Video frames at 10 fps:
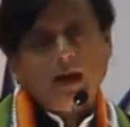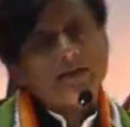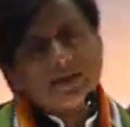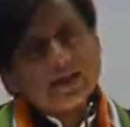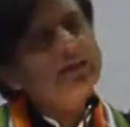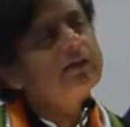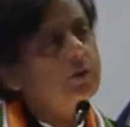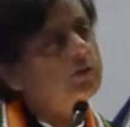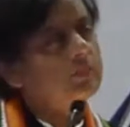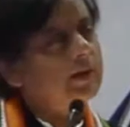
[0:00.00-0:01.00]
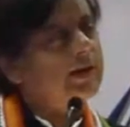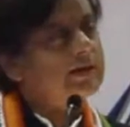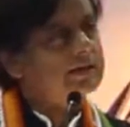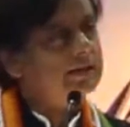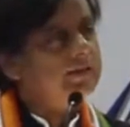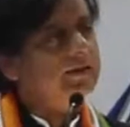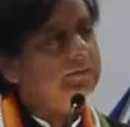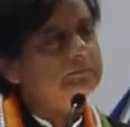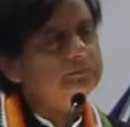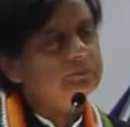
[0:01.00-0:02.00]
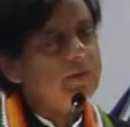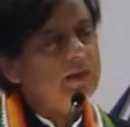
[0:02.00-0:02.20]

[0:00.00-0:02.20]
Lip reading: A second thought about engineering